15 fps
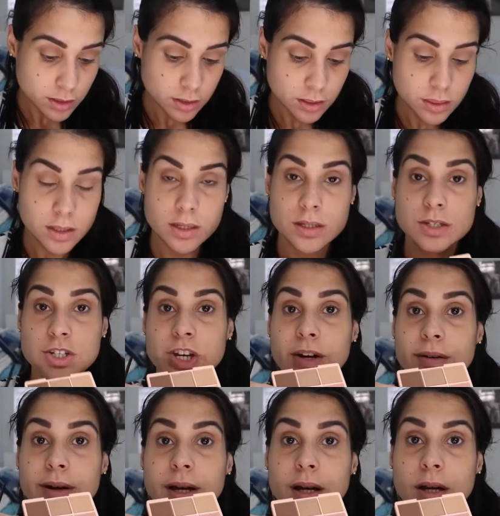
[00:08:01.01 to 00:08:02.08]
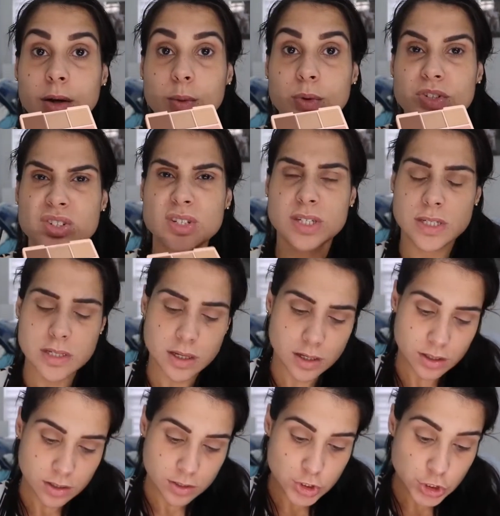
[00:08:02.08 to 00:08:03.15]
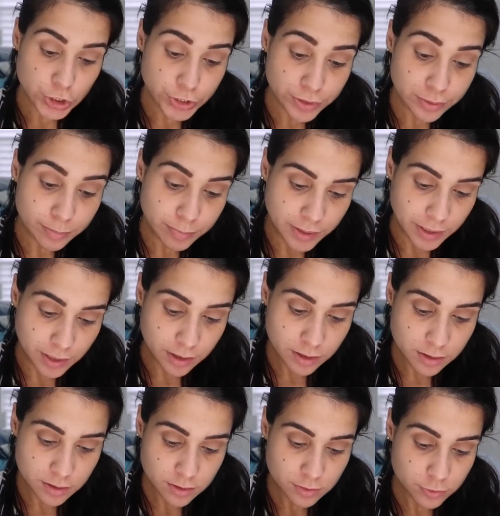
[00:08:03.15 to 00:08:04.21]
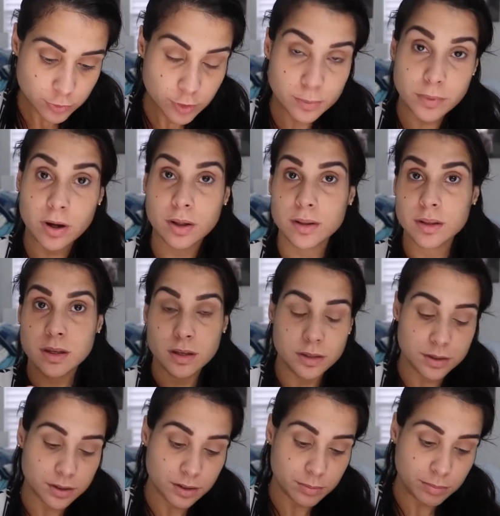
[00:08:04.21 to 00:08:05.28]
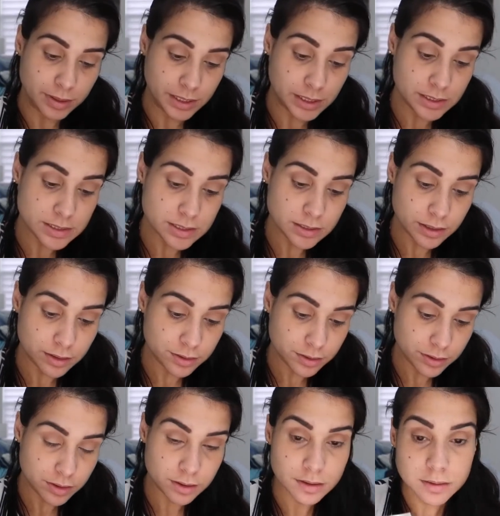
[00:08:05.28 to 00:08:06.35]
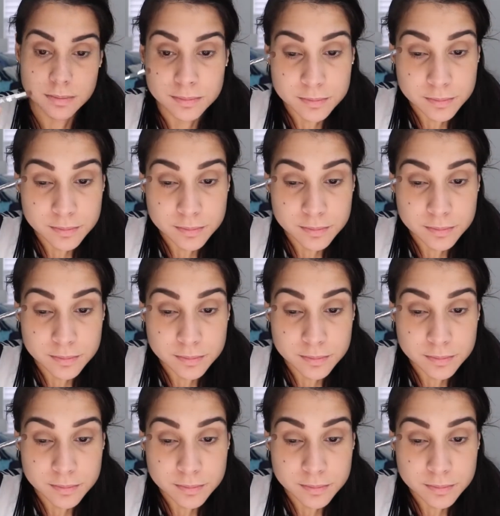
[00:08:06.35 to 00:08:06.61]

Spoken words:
this shade right here, which is like a darker pink from all the other pinks that are there.